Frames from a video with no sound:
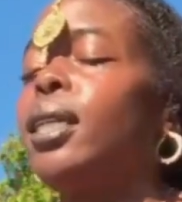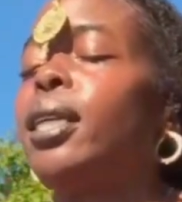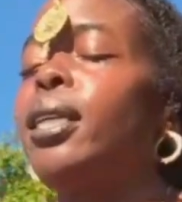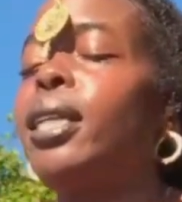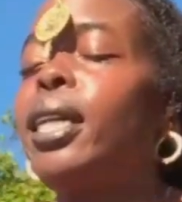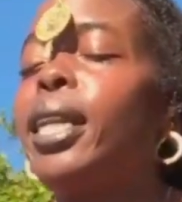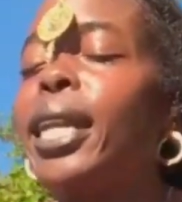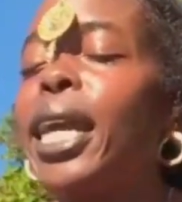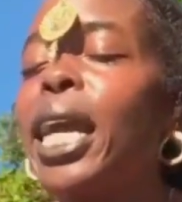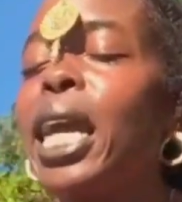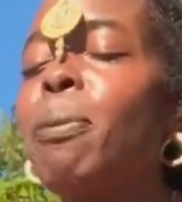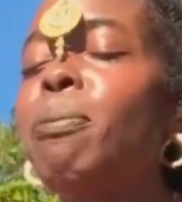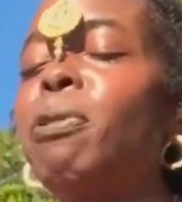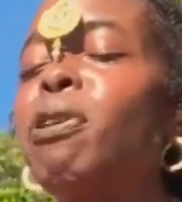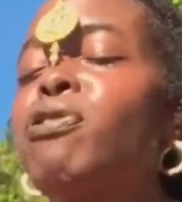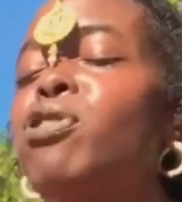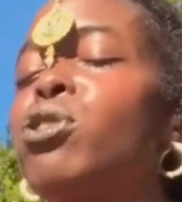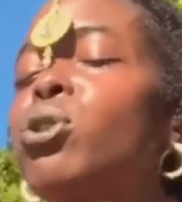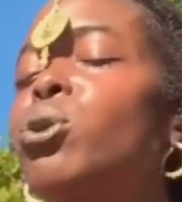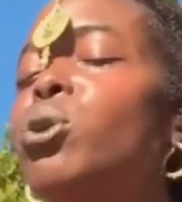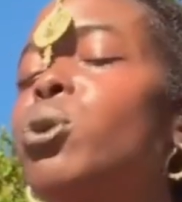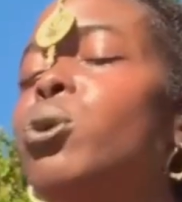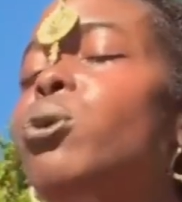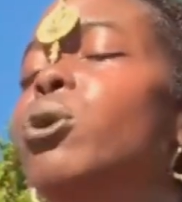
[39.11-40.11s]
In the name of
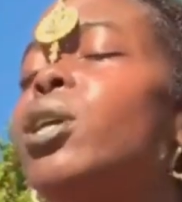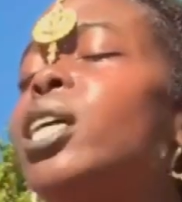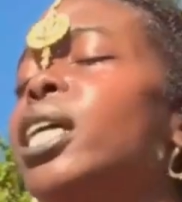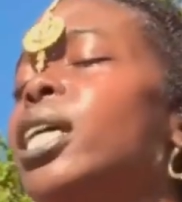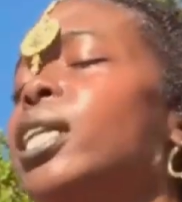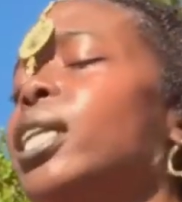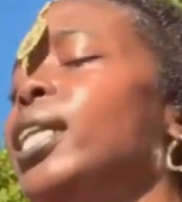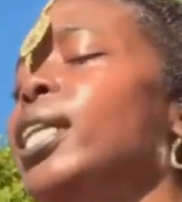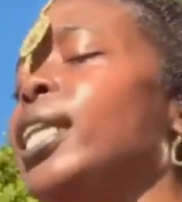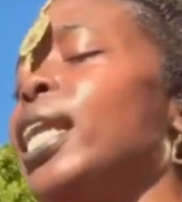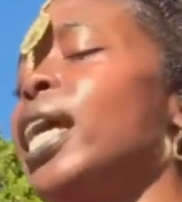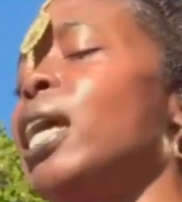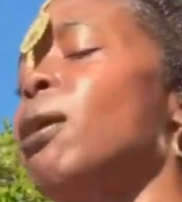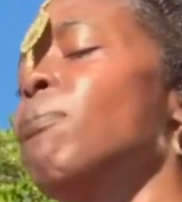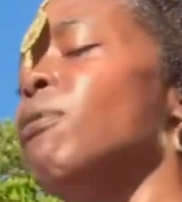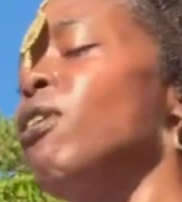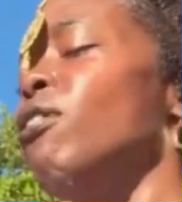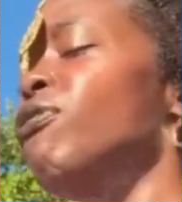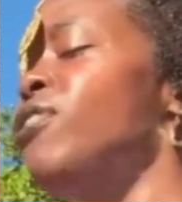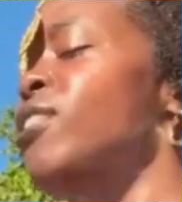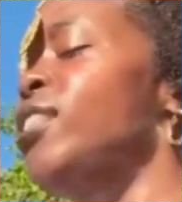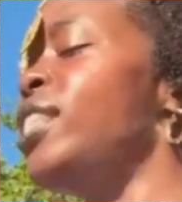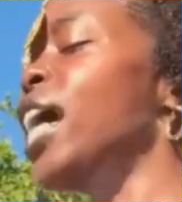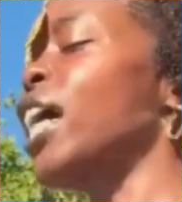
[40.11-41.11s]
Tahuti, in the name
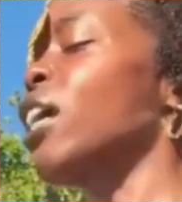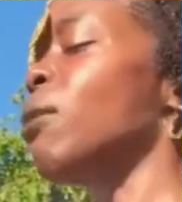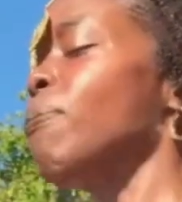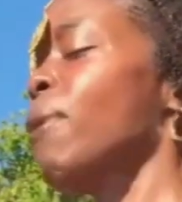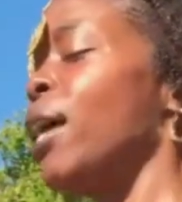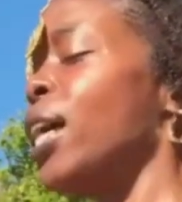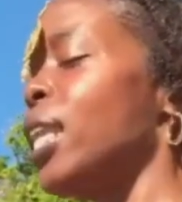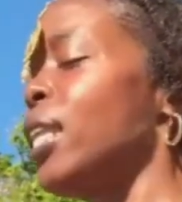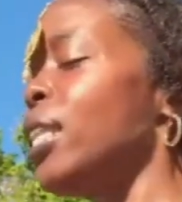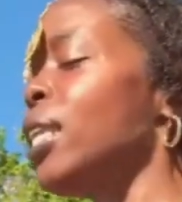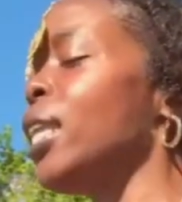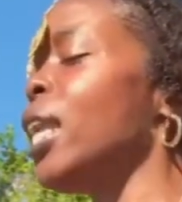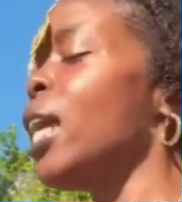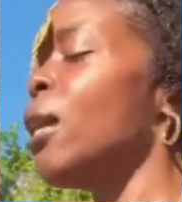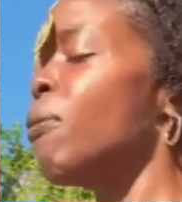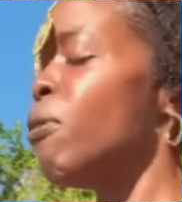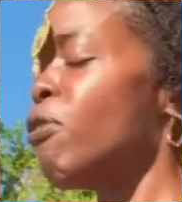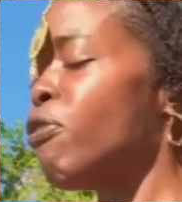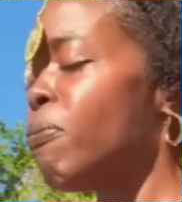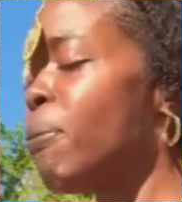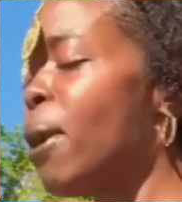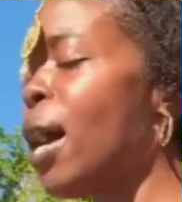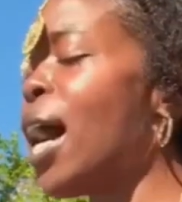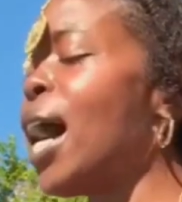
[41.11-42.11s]
of Sekhmet, in the name
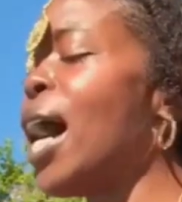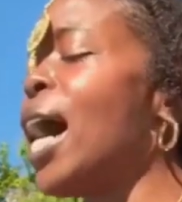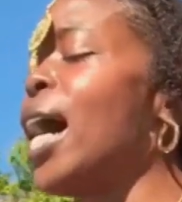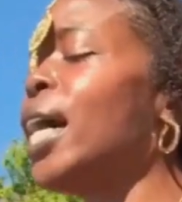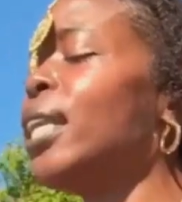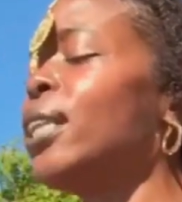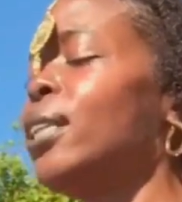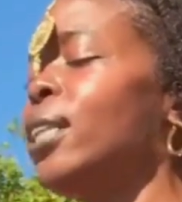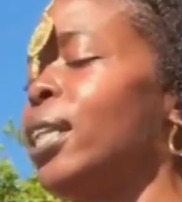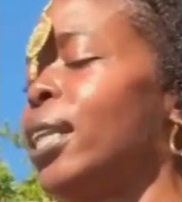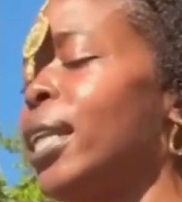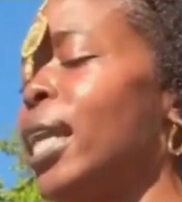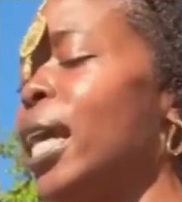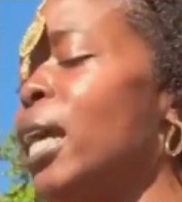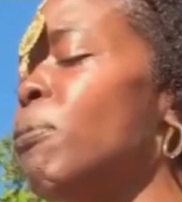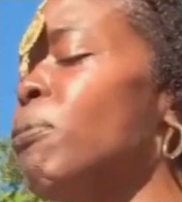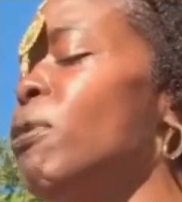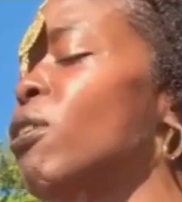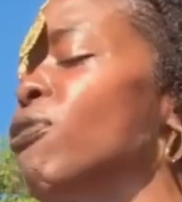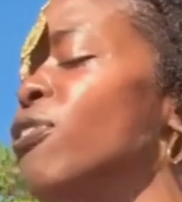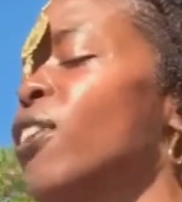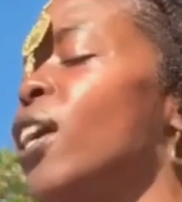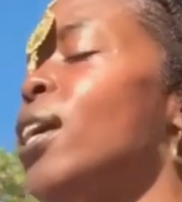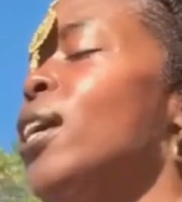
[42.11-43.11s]
of Ma'at, in the
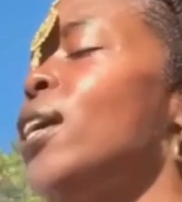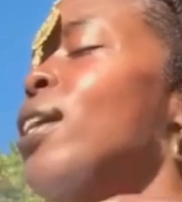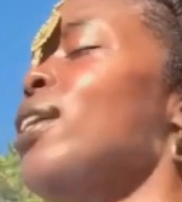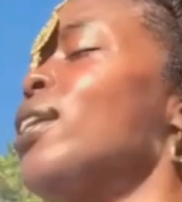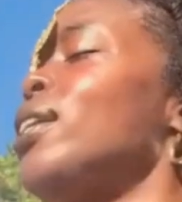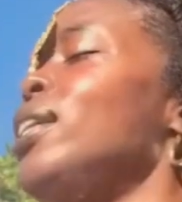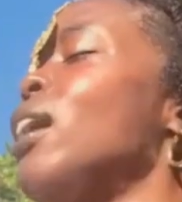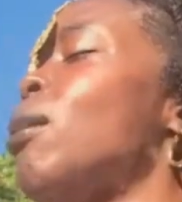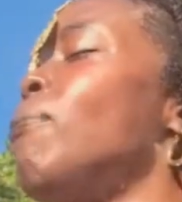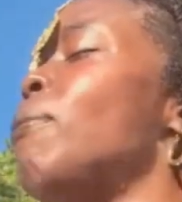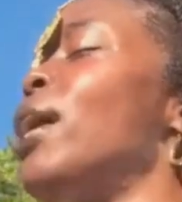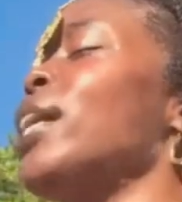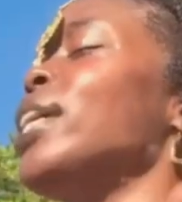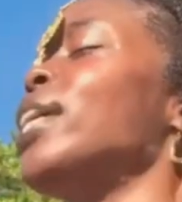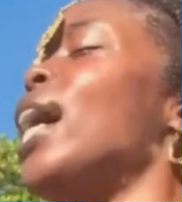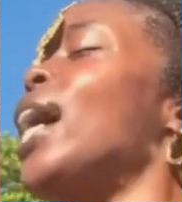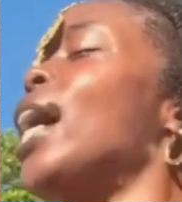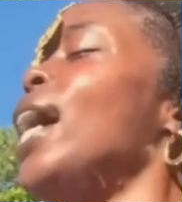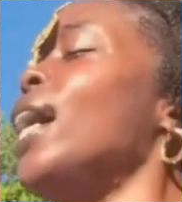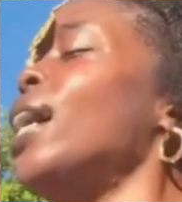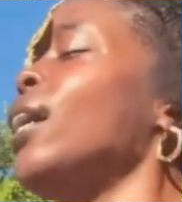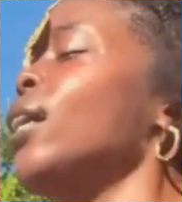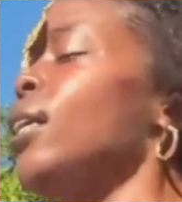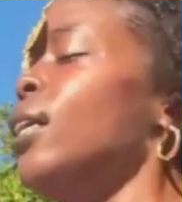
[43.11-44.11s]
name of
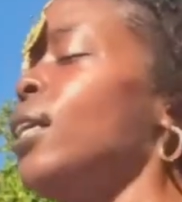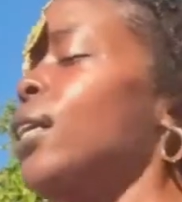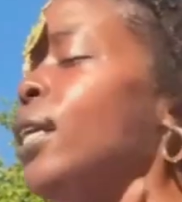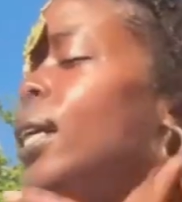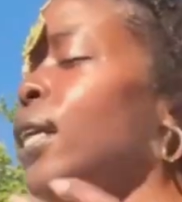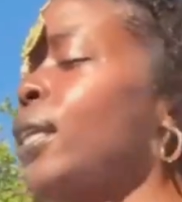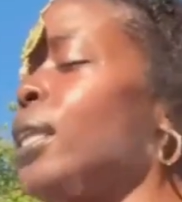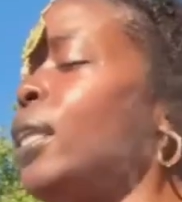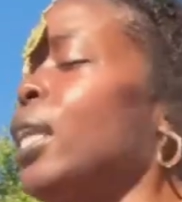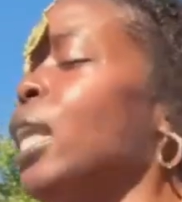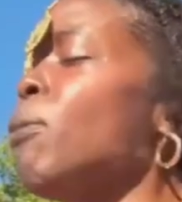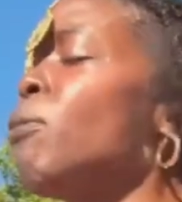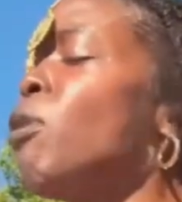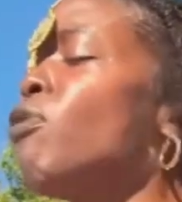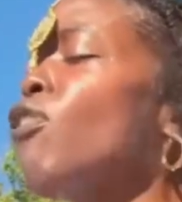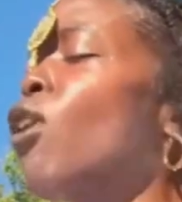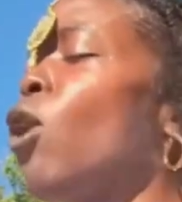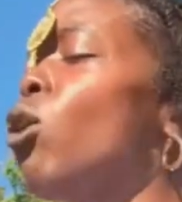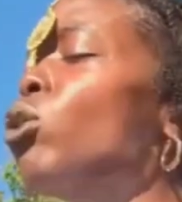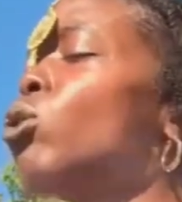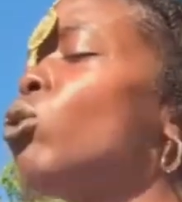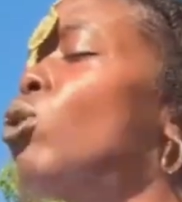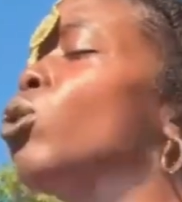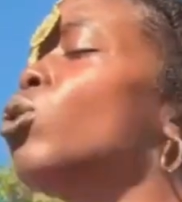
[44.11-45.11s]
Yamaya, in the name of
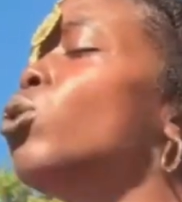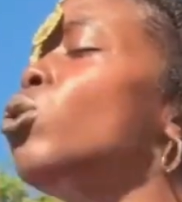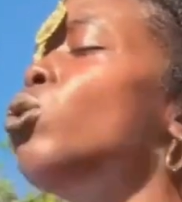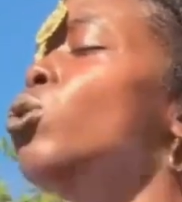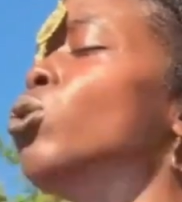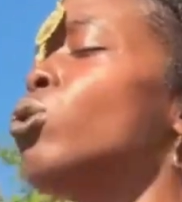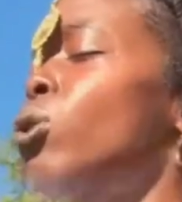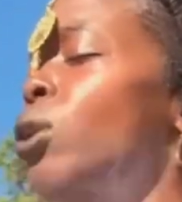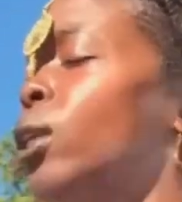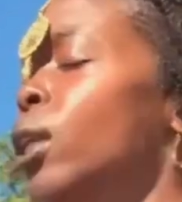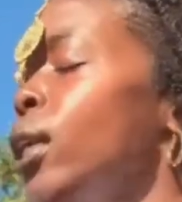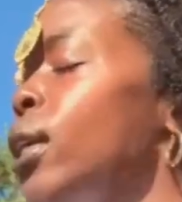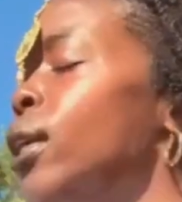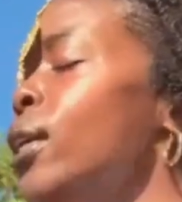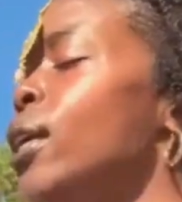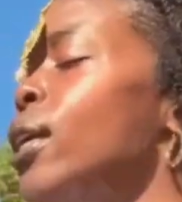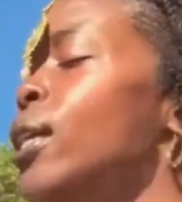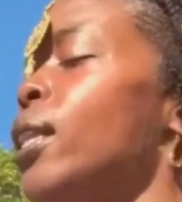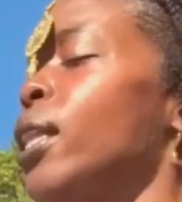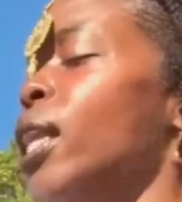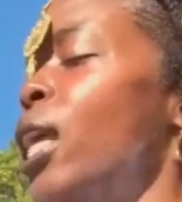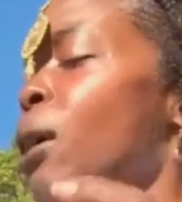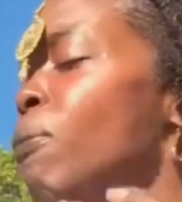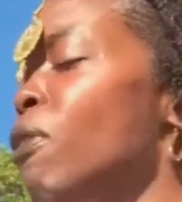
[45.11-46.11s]
Olokun,
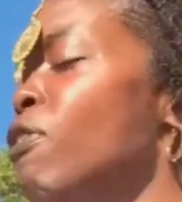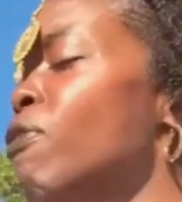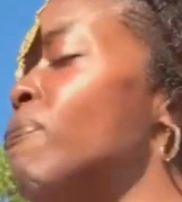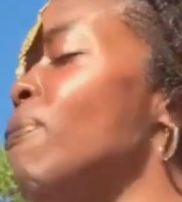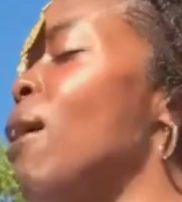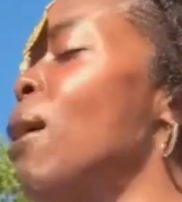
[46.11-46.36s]
in the name of